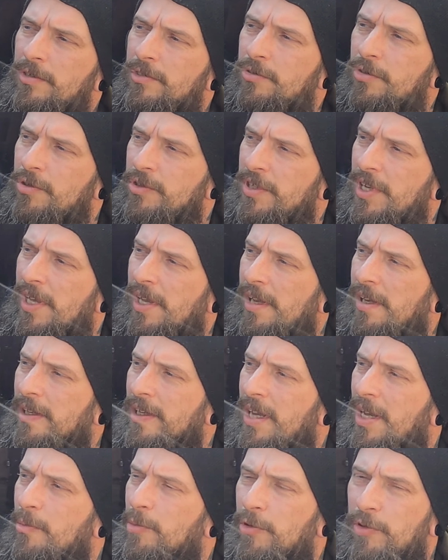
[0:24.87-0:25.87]
Those are
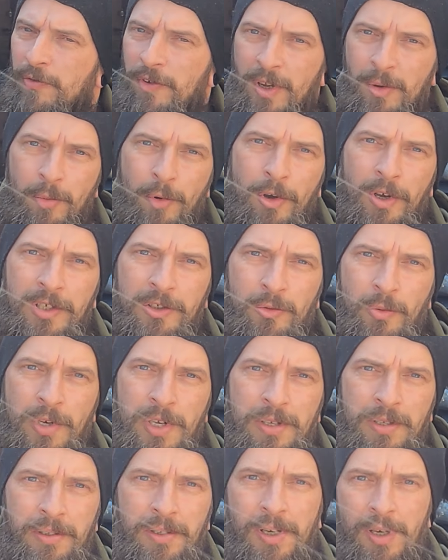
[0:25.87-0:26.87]
carbon fiber as
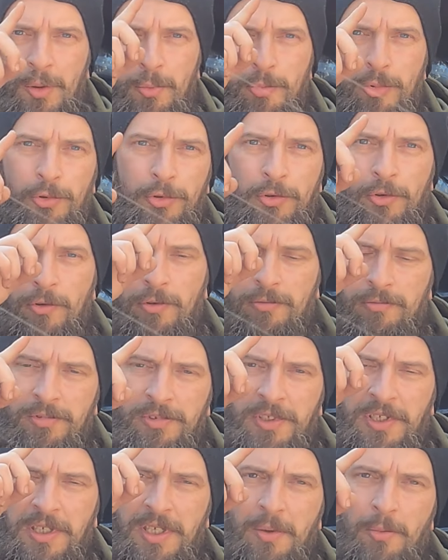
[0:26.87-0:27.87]
well. I'll put a
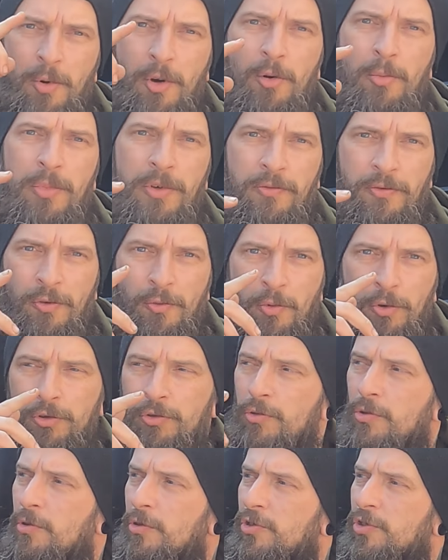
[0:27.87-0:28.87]
thingy bob if you
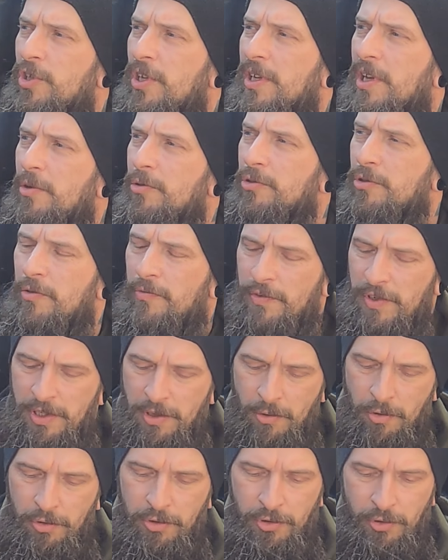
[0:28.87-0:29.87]
want to go check out the
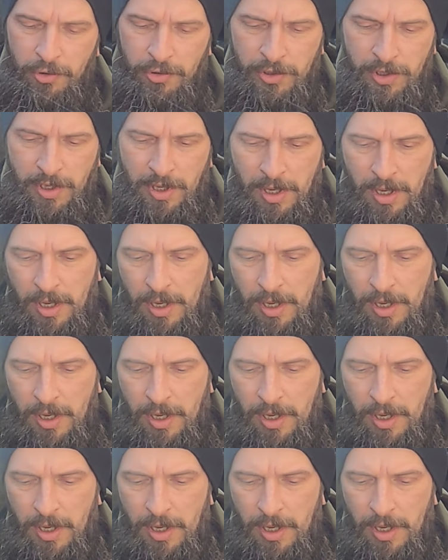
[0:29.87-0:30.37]
video on those.